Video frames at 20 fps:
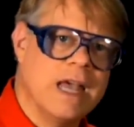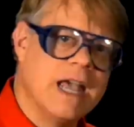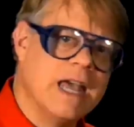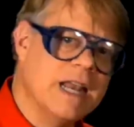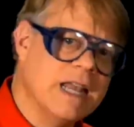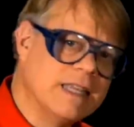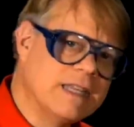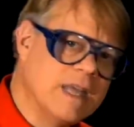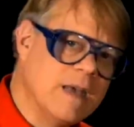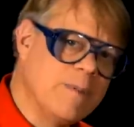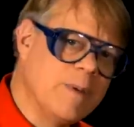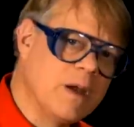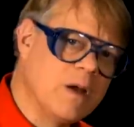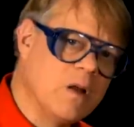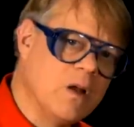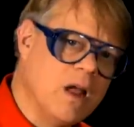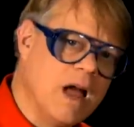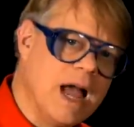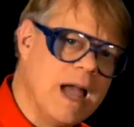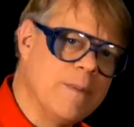In a
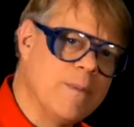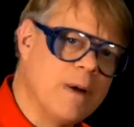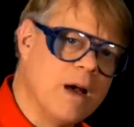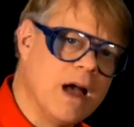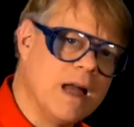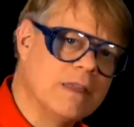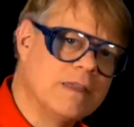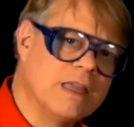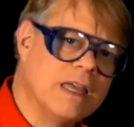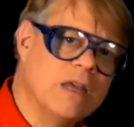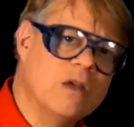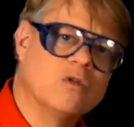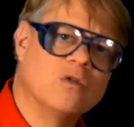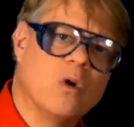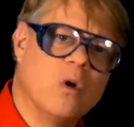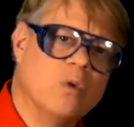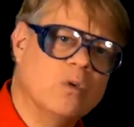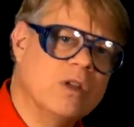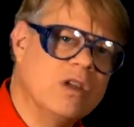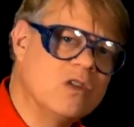typical iPod, they use
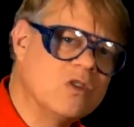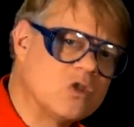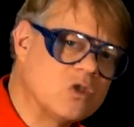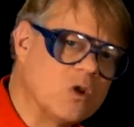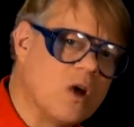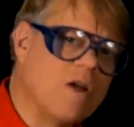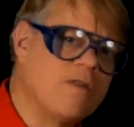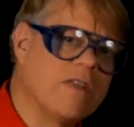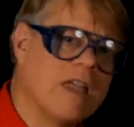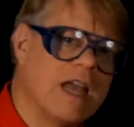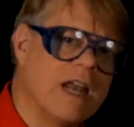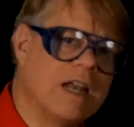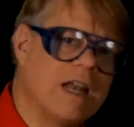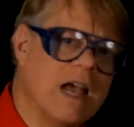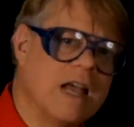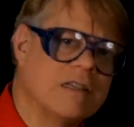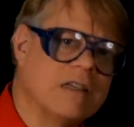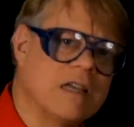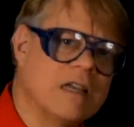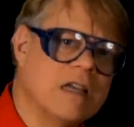only soft
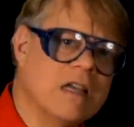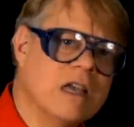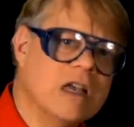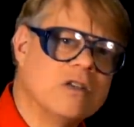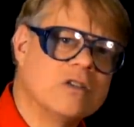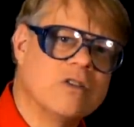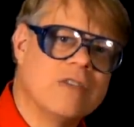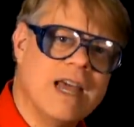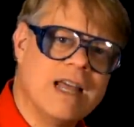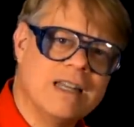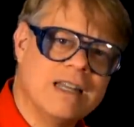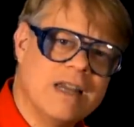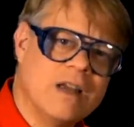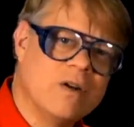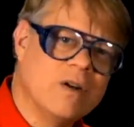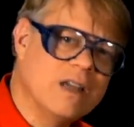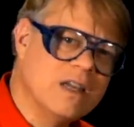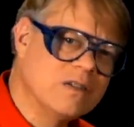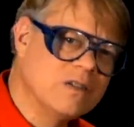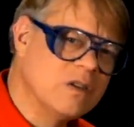anodizing, so that
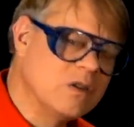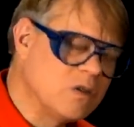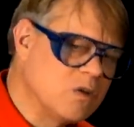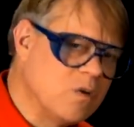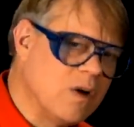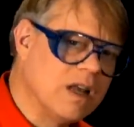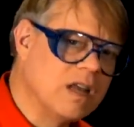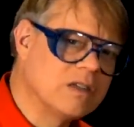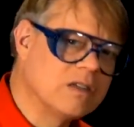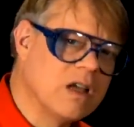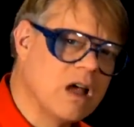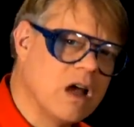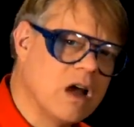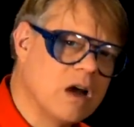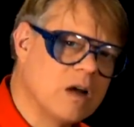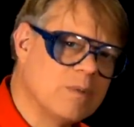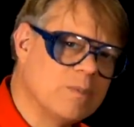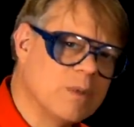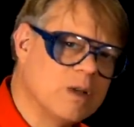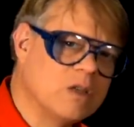layer isn't quite as
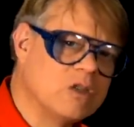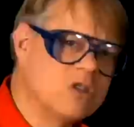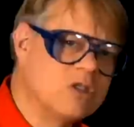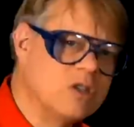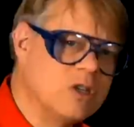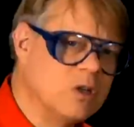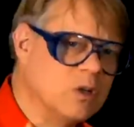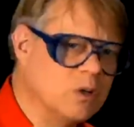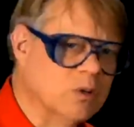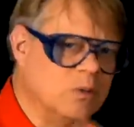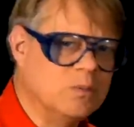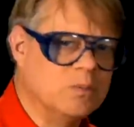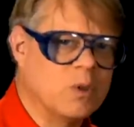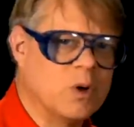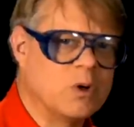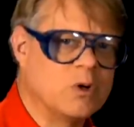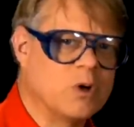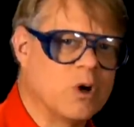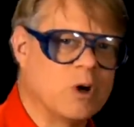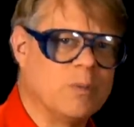hard, but still
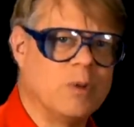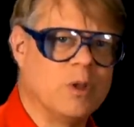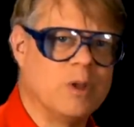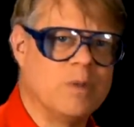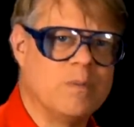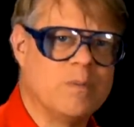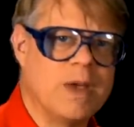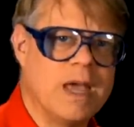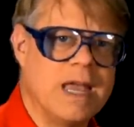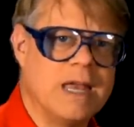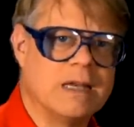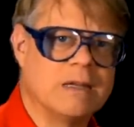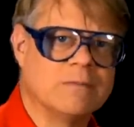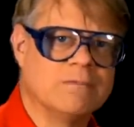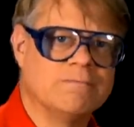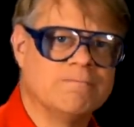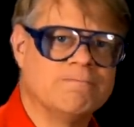more durable than paint.